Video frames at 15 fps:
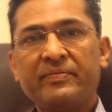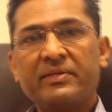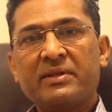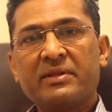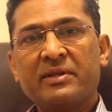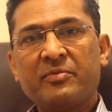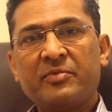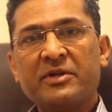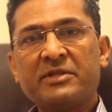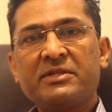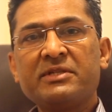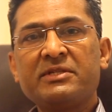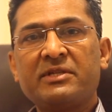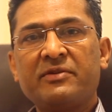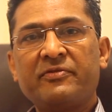The
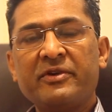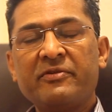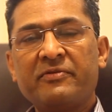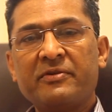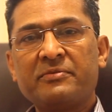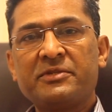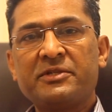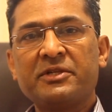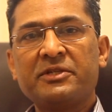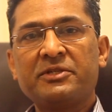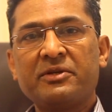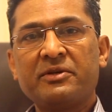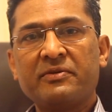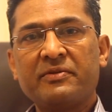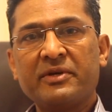person suffering from
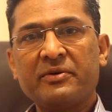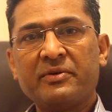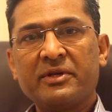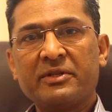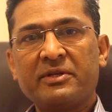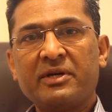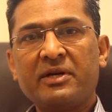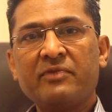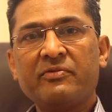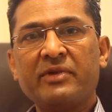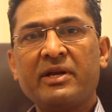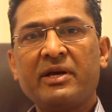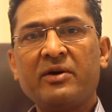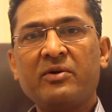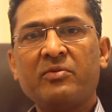stricture of the urethra will
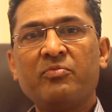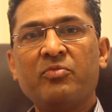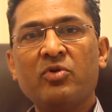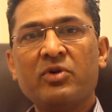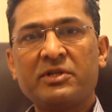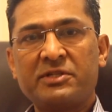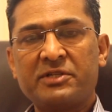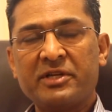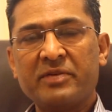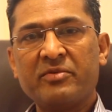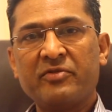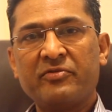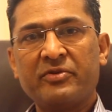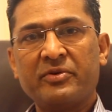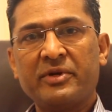have poor stream
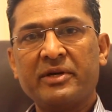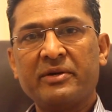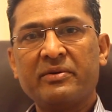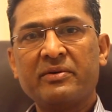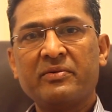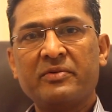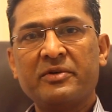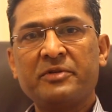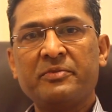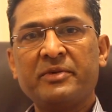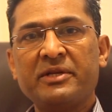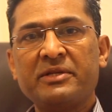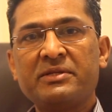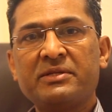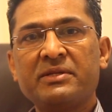of urine, which
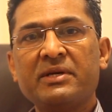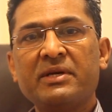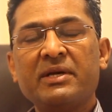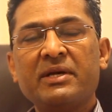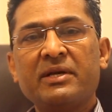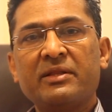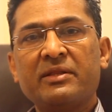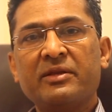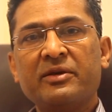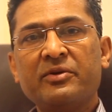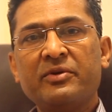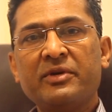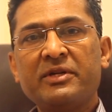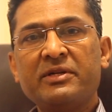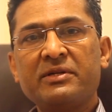means the
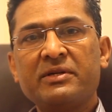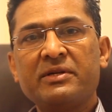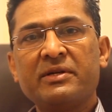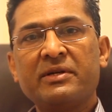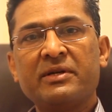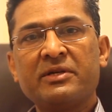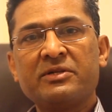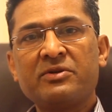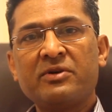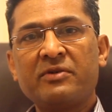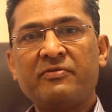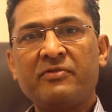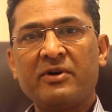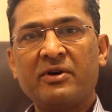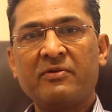urine does not
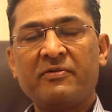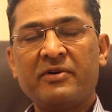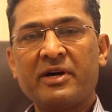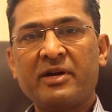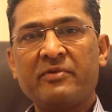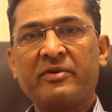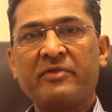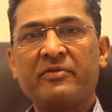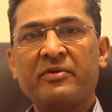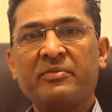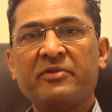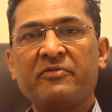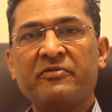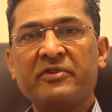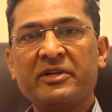fall far away from
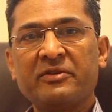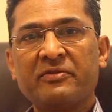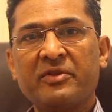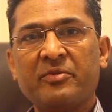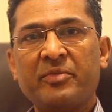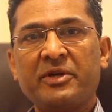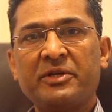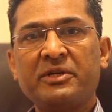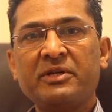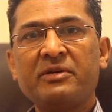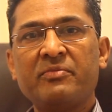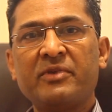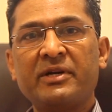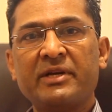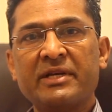the feet of the patient,
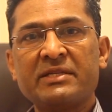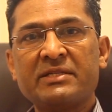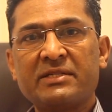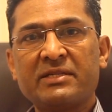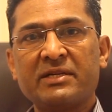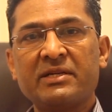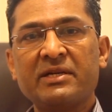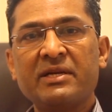but instead